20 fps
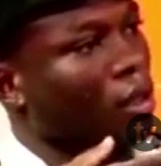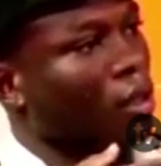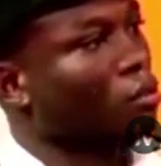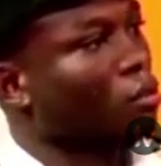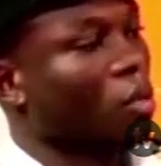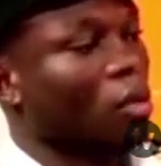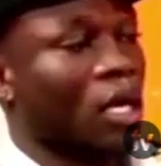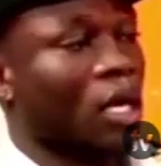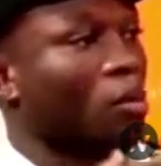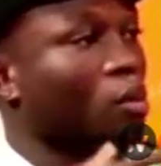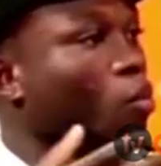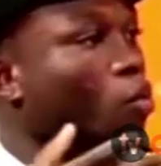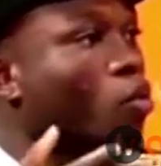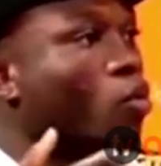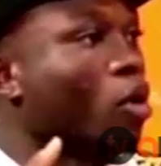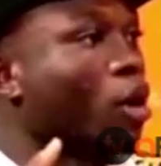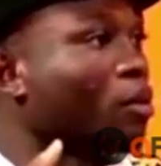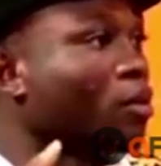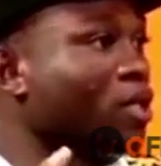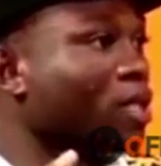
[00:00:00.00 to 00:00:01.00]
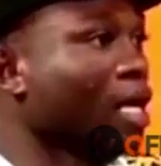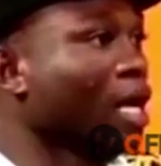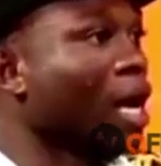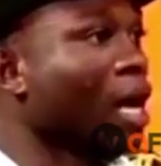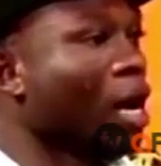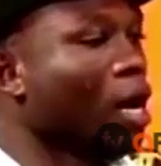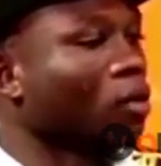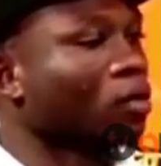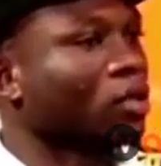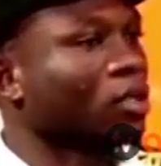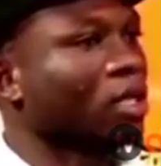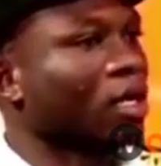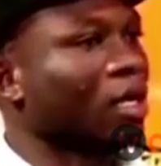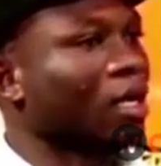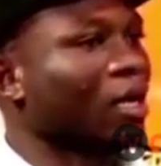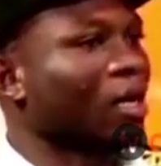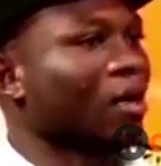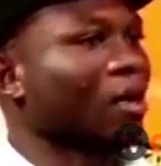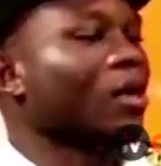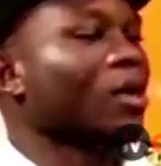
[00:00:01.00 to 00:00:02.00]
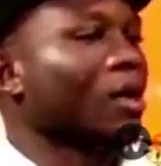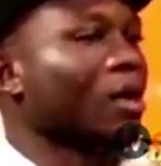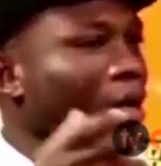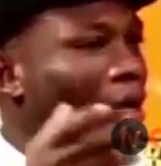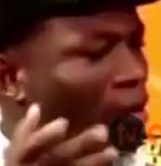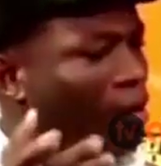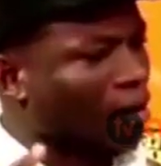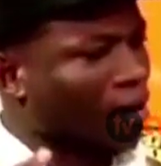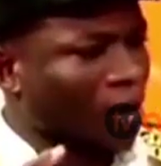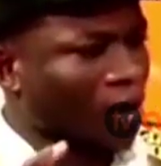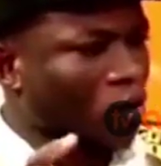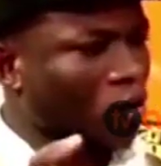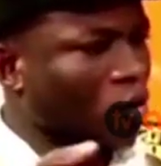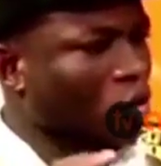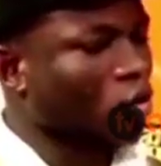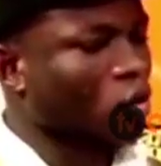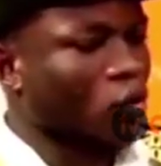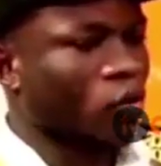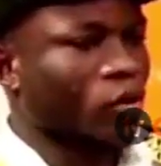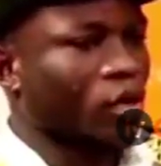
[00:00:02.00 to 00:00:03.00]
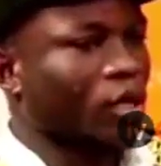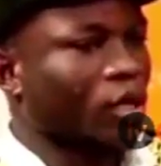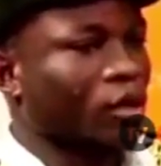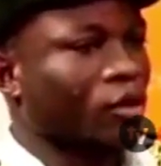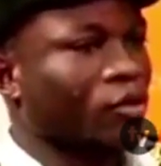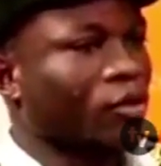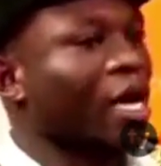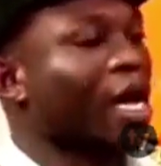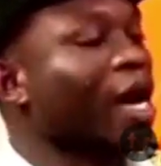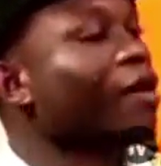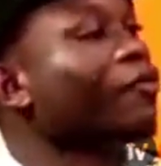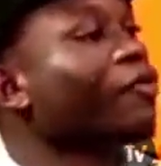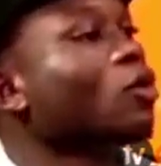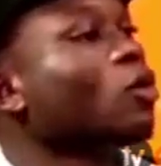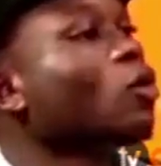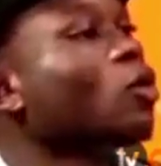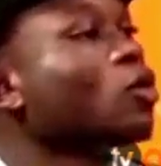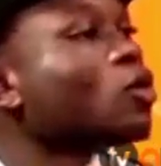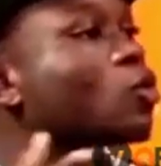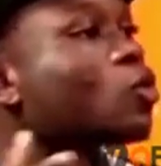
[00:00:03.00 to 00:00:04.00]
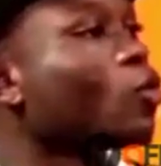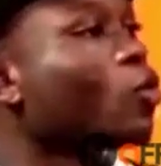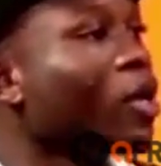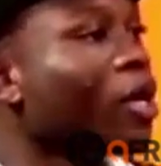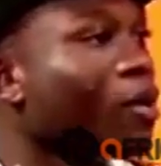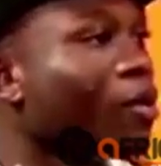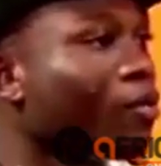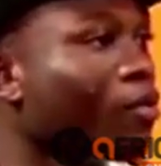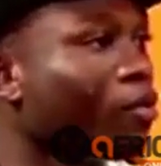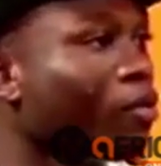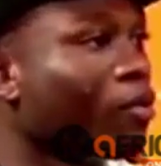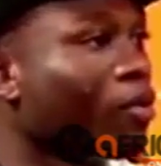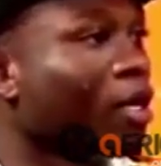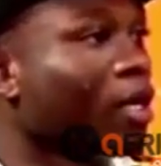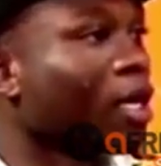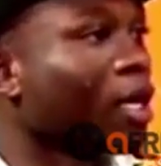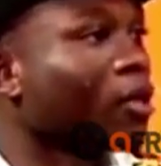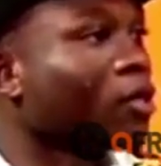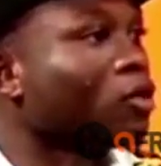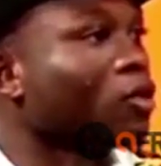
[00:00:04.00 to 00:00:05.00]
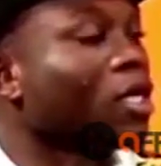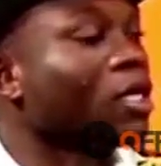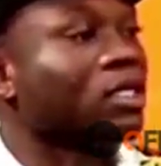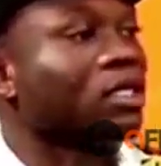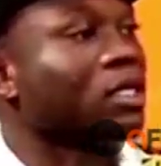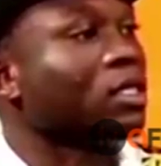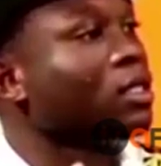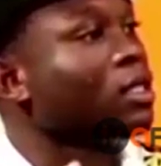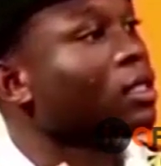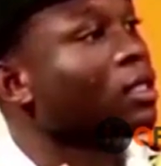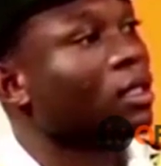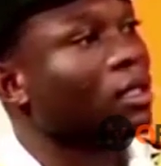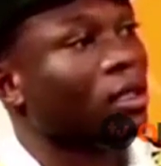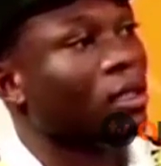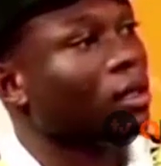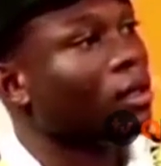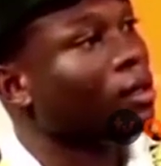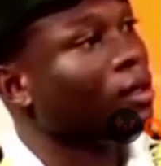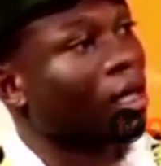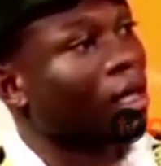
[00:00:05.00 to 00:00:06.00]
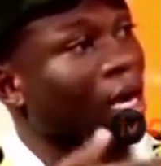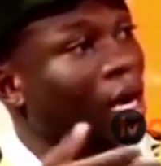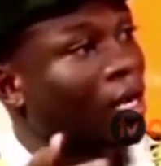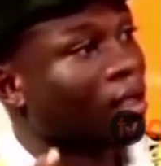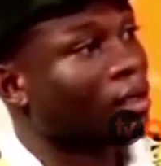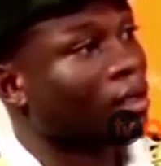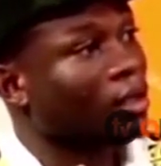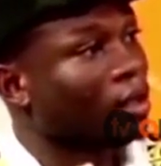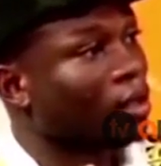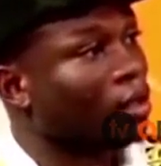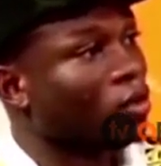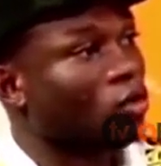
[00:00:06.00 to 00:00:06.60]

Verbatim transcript: um, poems out. And then also we, we have a lot way we can transition the art -hmm. to